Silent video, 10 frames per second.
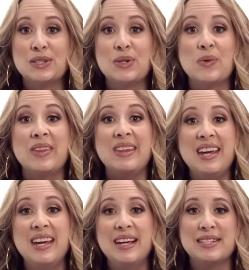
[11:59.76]
So
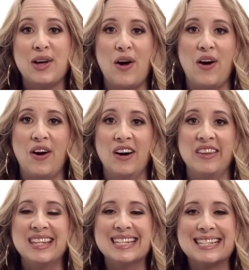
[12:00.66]
these are
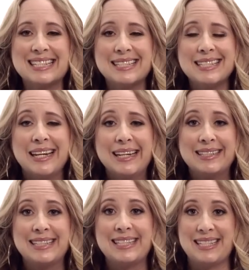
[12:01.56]
the
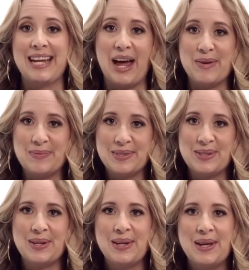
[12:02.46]
6
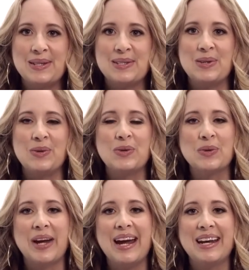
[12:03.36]
steps to
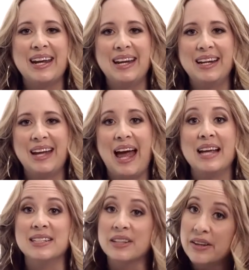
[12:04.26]
creating
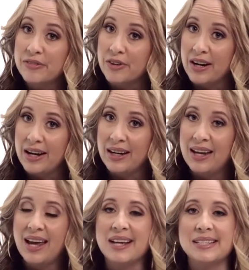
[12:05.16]
and delivering
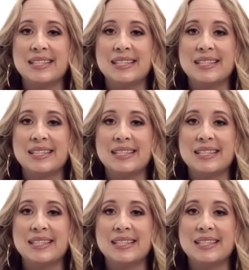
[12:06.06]
a